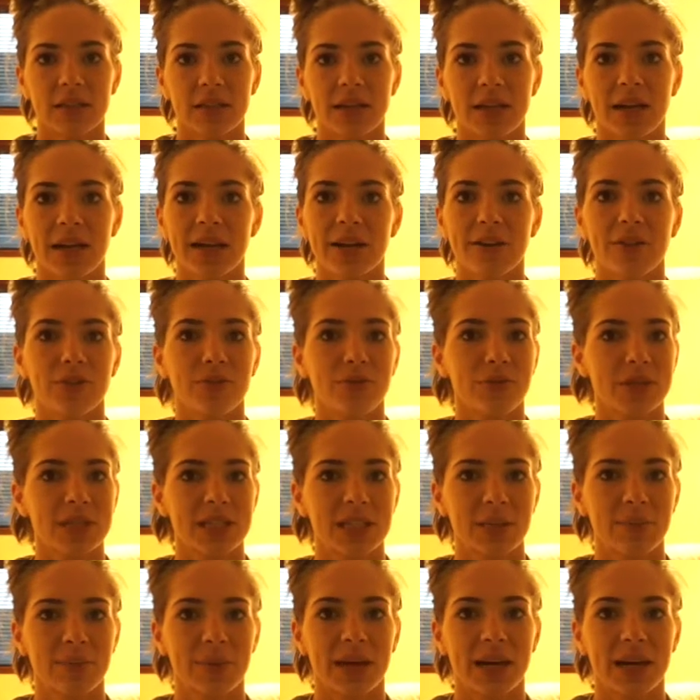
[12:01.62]
kind of the
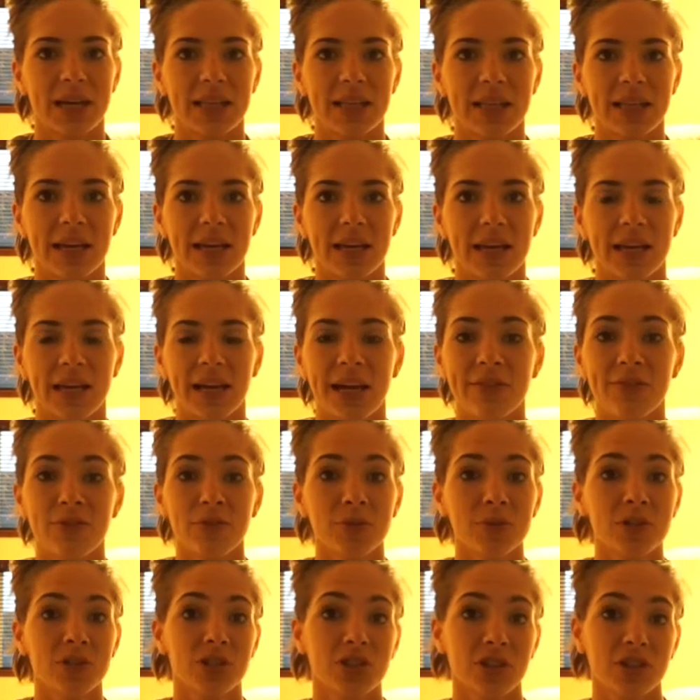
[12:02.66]
reasoning behind that,
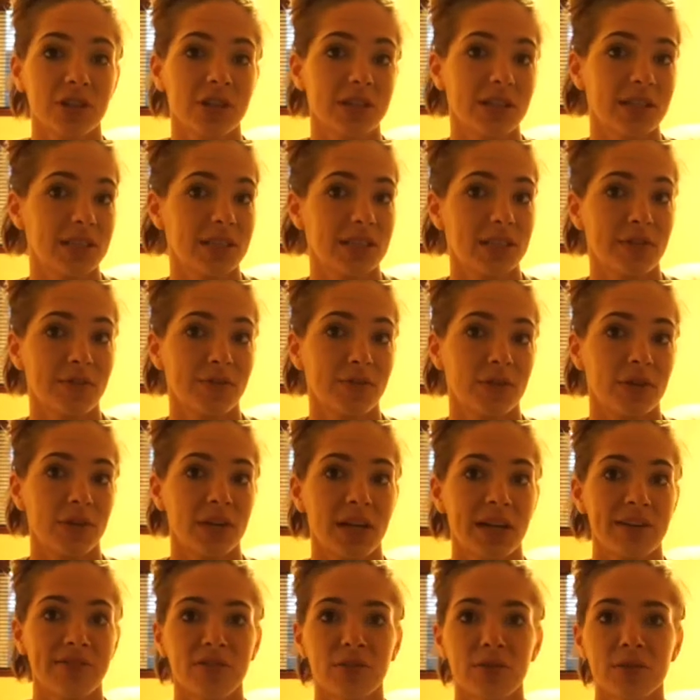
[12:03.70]
everyone's journey is different.
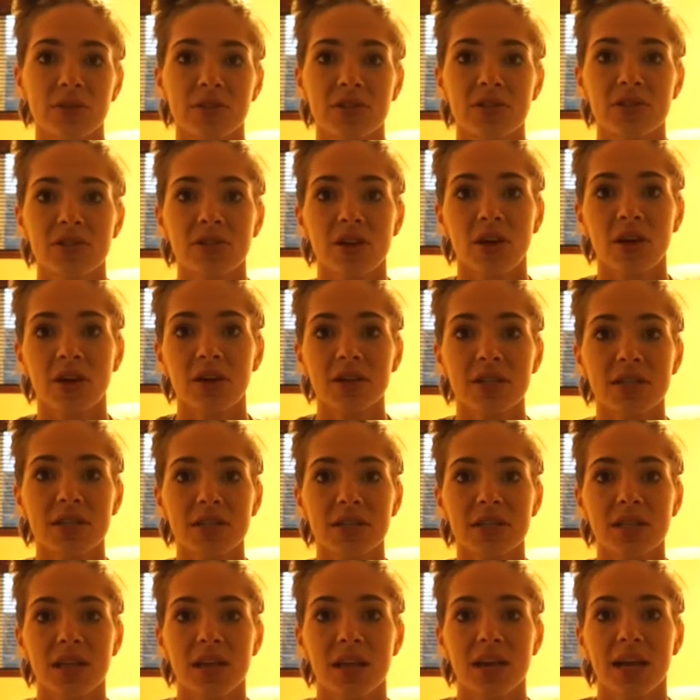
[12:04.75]
Everyone
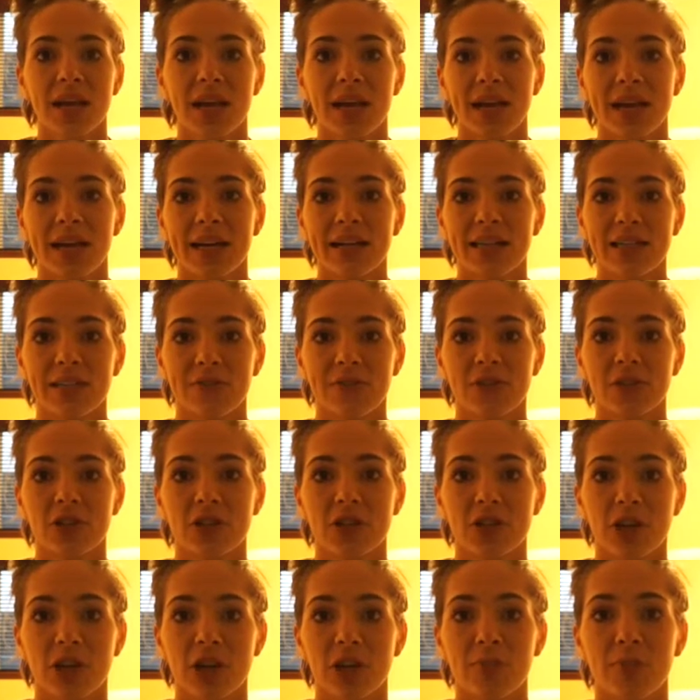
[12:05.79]
starts at a different
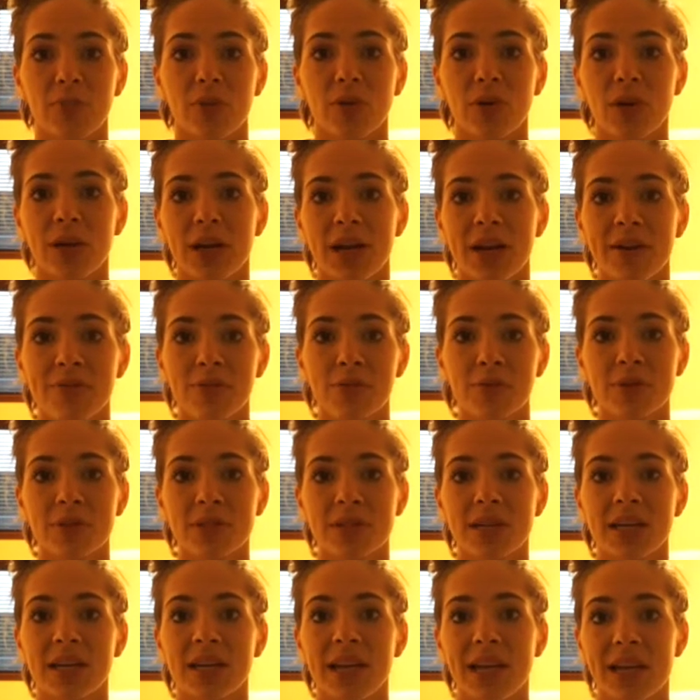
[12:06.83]
starting point. Everyone's
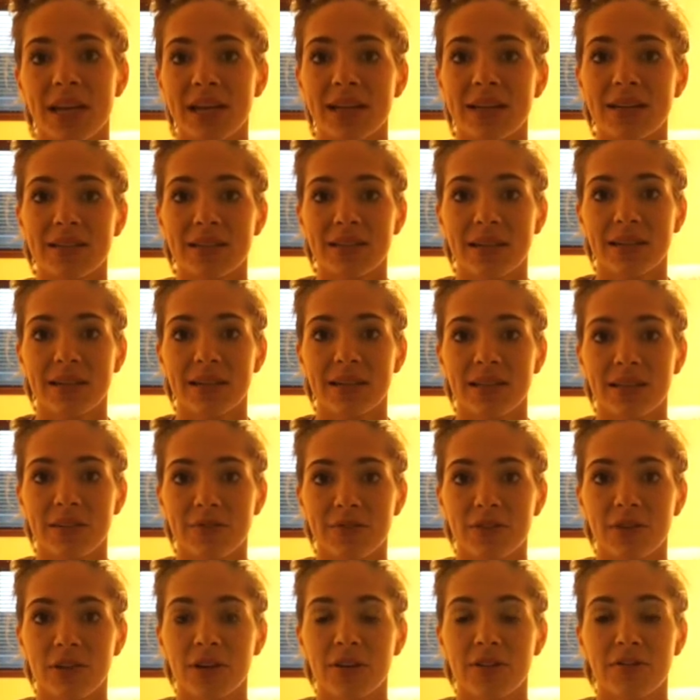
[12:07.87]
going to end at a
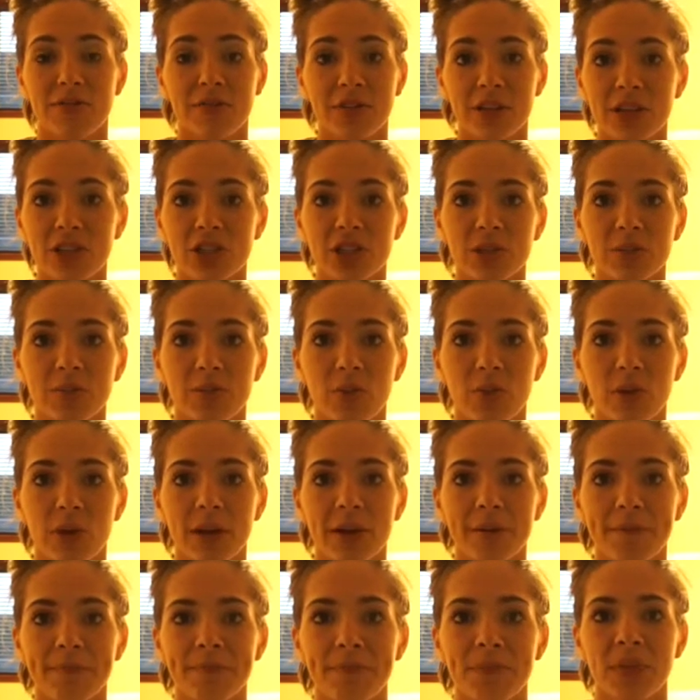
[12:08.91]
different finishing
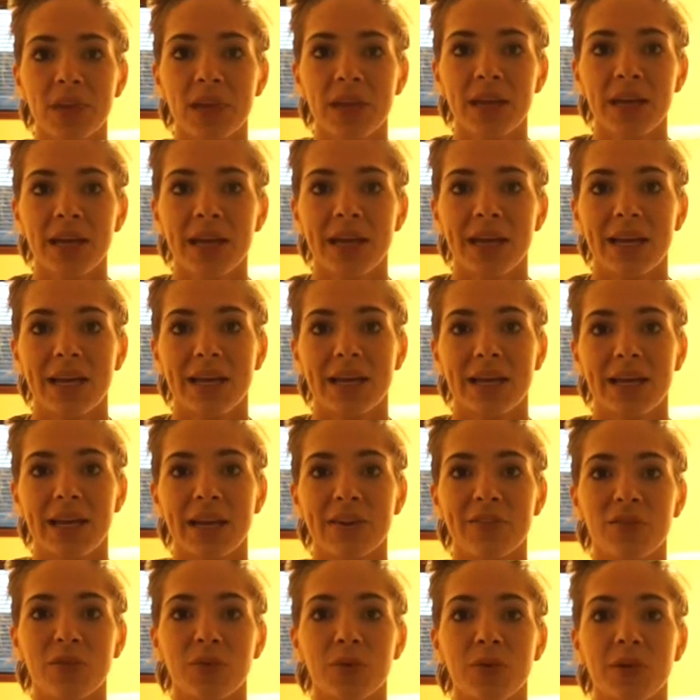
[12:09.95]
point. And
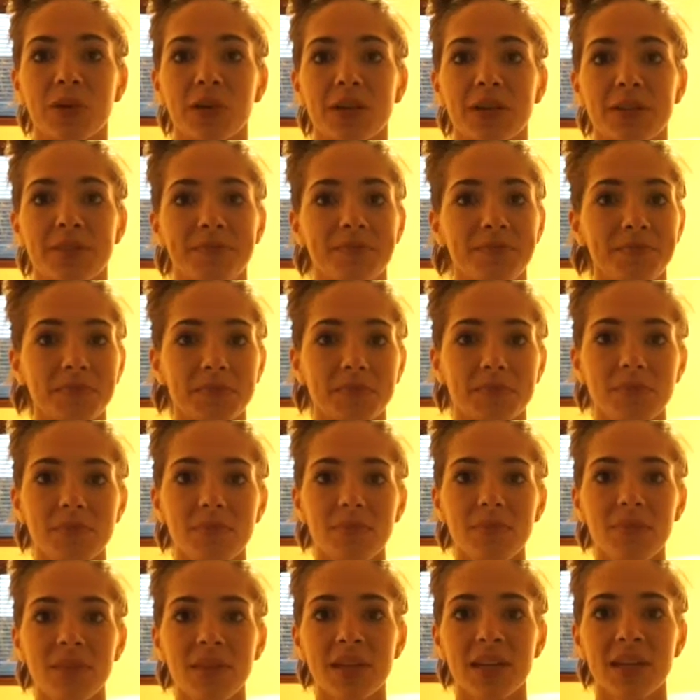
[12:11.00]
everyone
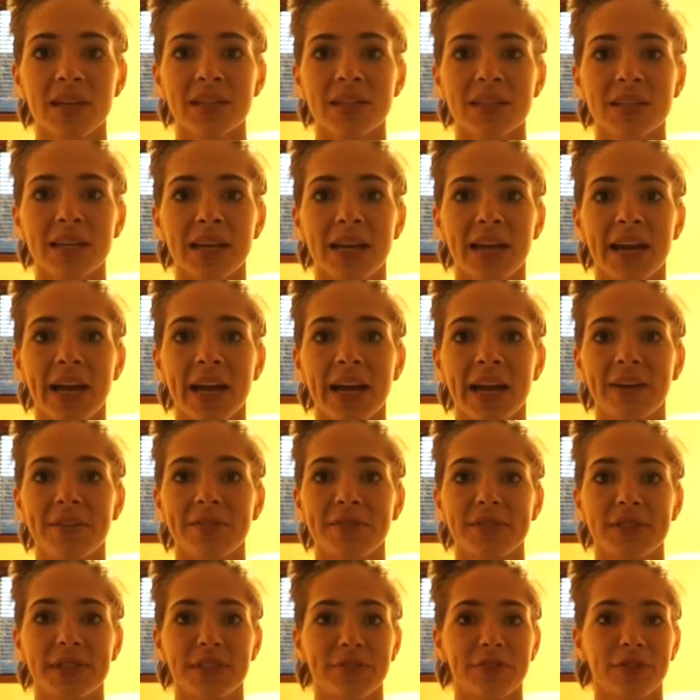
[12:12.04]
is going to
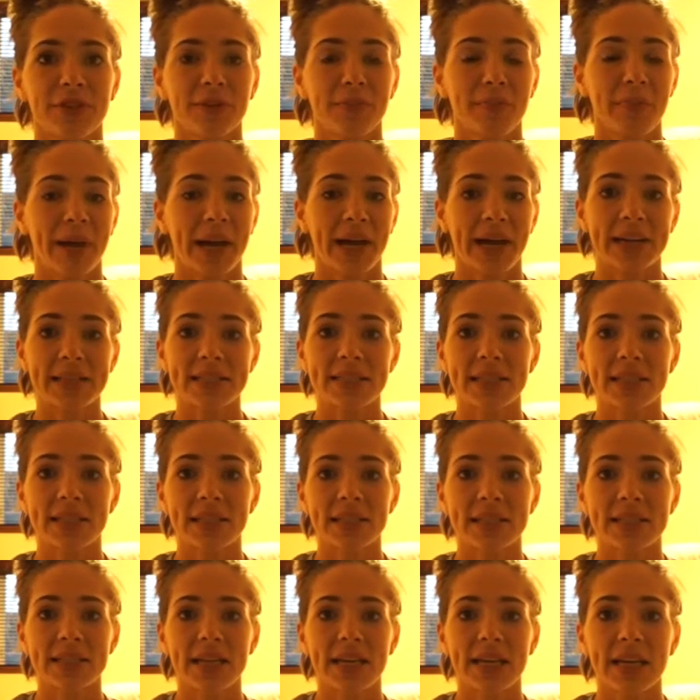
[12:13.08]
have different paths that
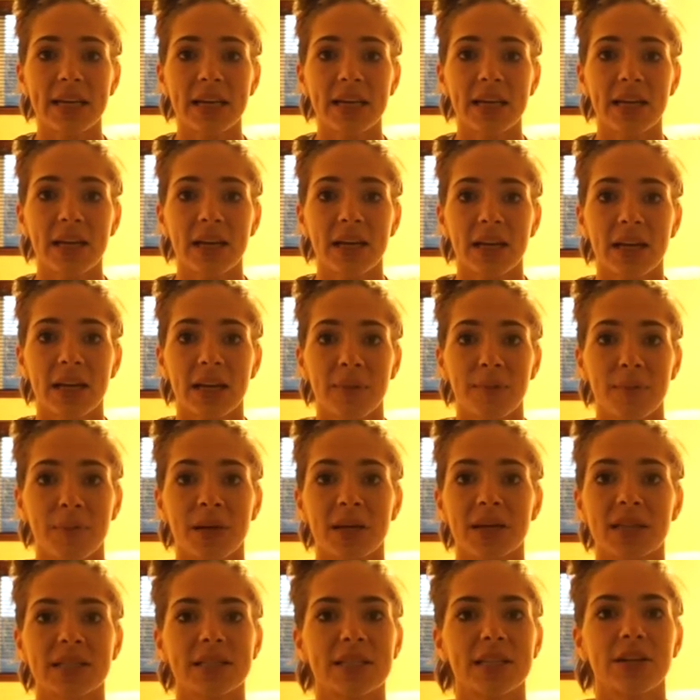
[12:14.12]
they take
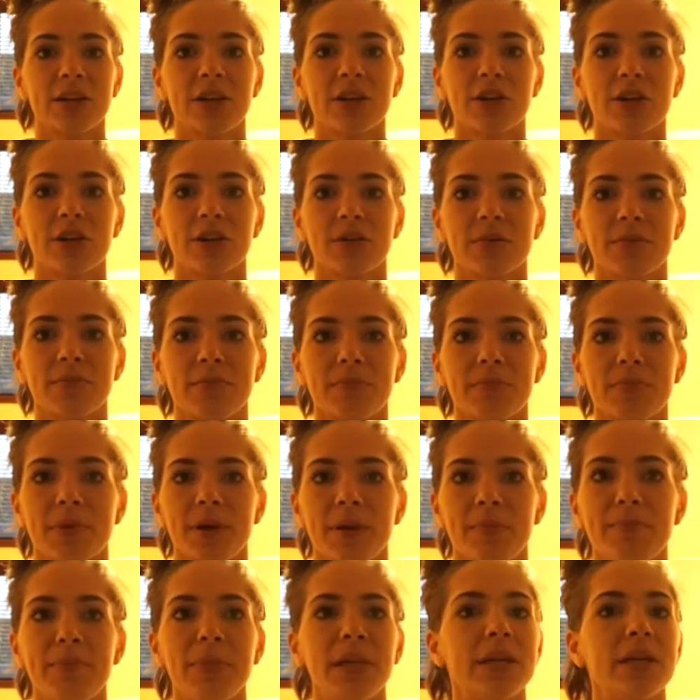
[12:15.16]
because there are a
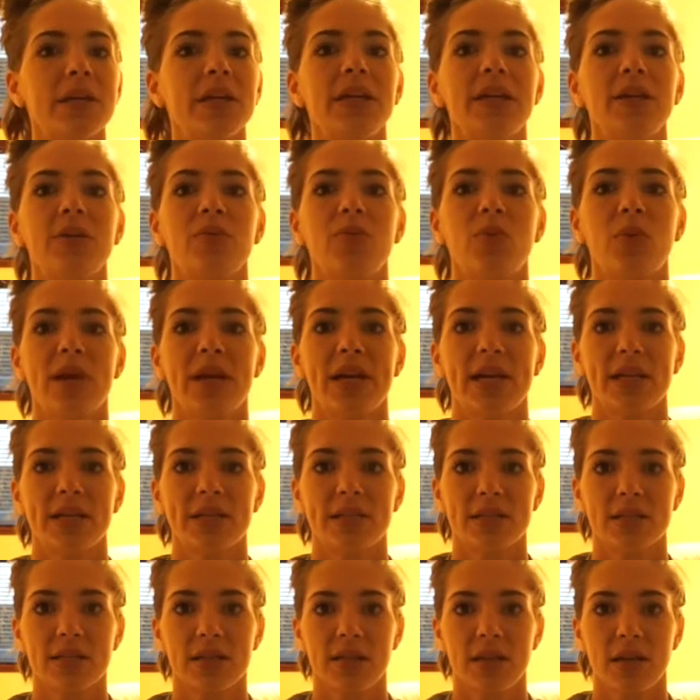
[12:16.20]
million
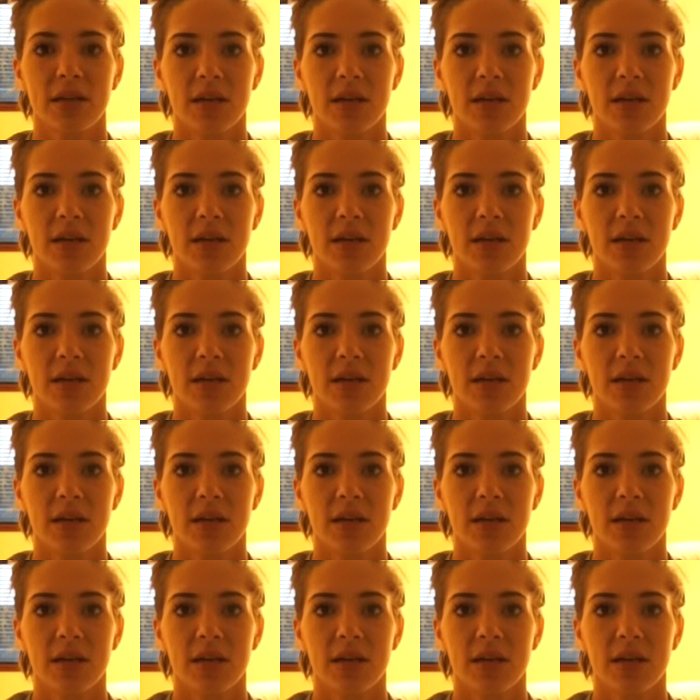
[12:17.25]
ways